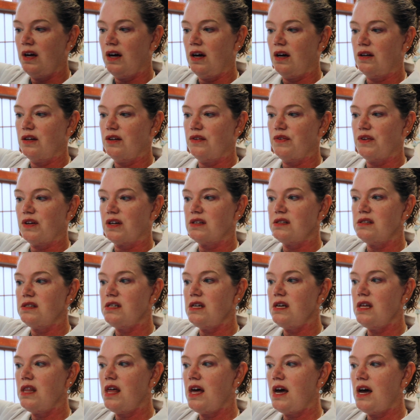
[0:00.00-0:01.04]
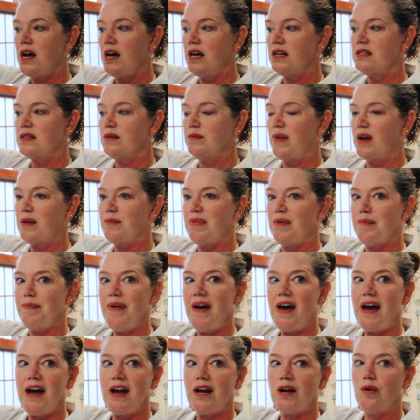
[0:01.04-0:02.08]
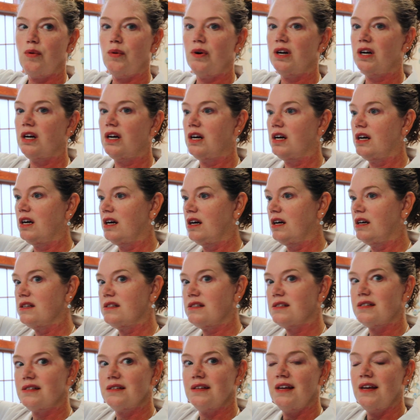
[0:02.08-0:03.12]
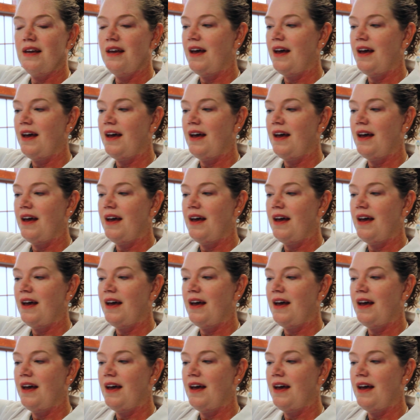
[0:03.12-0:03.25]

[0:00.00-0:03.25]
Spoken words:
I don't know if you can see that. They might be backwards,